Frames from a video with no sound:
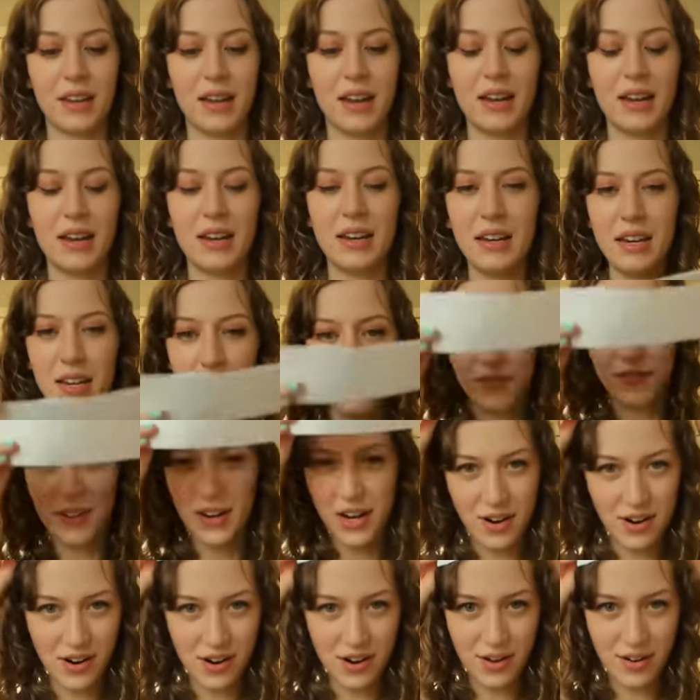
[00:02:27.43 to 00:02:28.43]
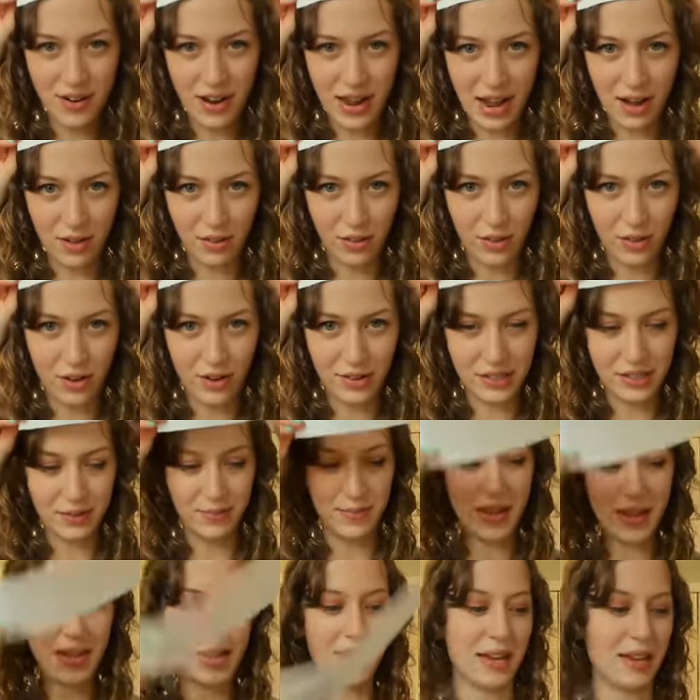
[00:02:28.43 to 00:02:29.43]
and I need to figure out how long to
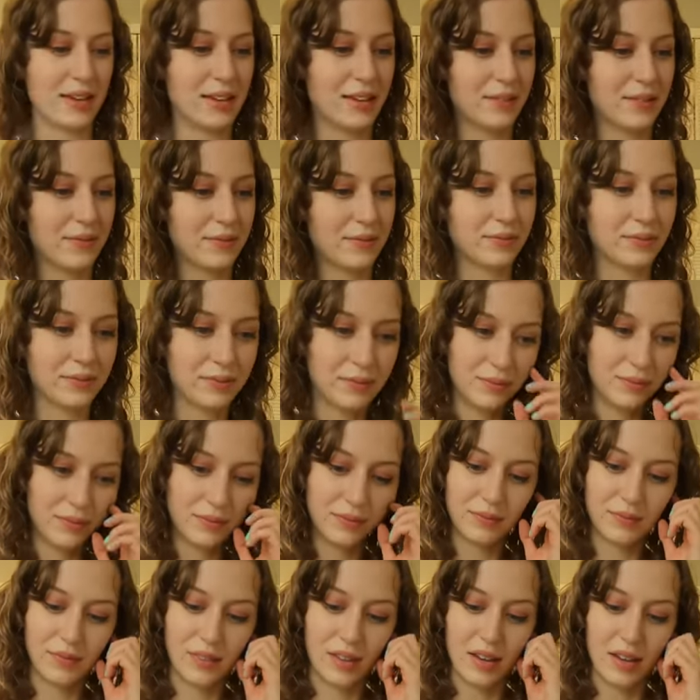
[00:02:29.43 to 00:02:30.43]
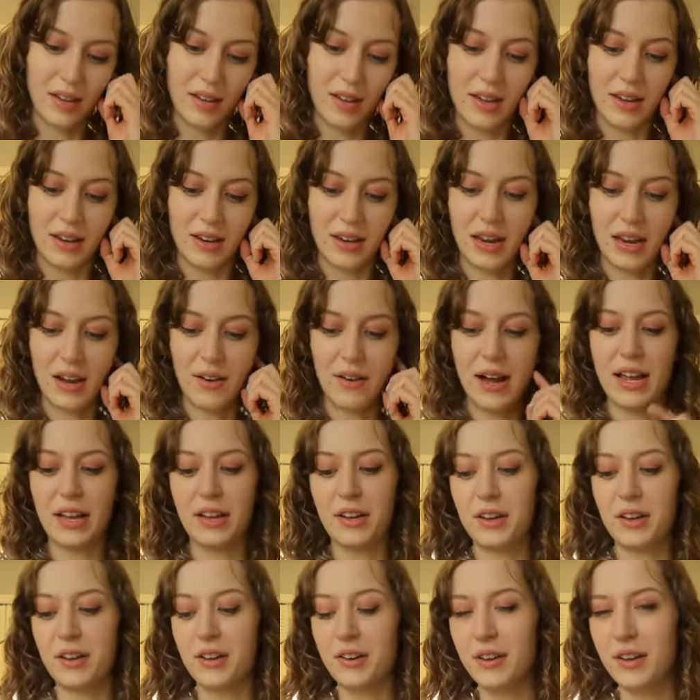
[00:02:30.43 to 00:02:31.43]
make it. Now, I
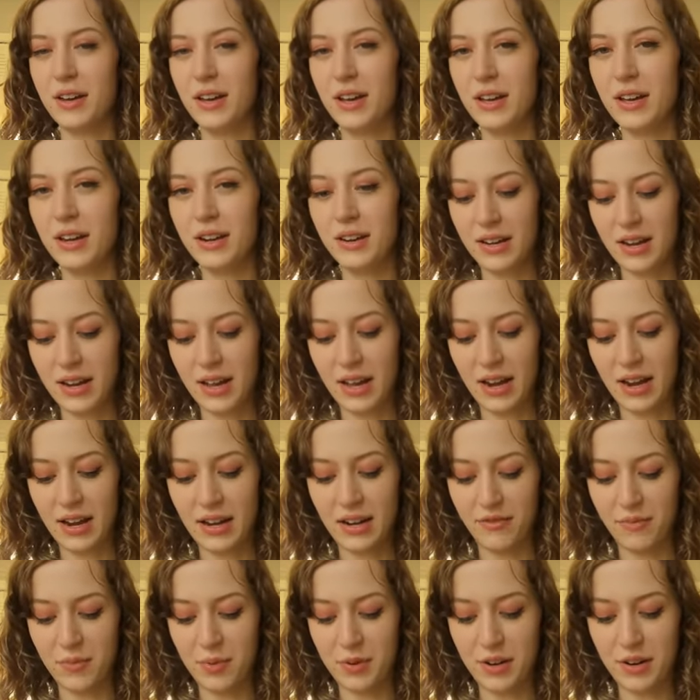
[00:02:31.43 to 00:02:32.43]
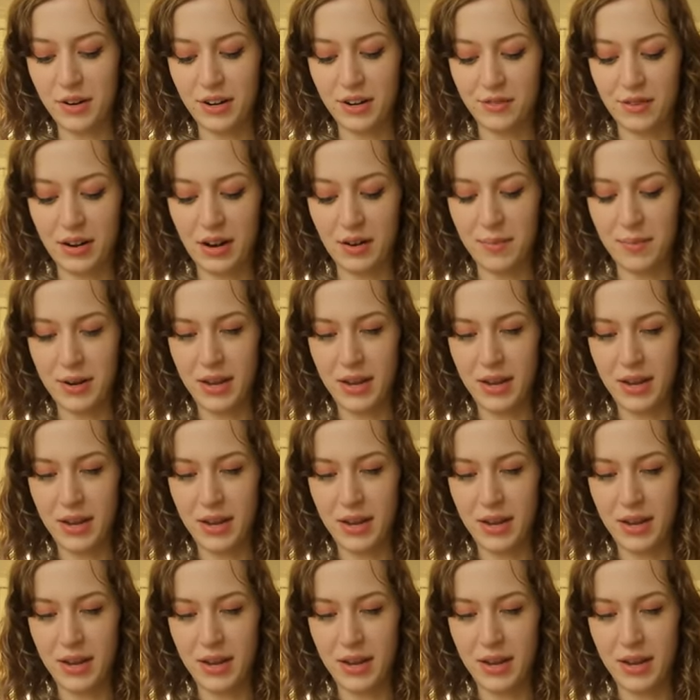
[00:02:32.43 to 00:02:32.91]
could kind of put it around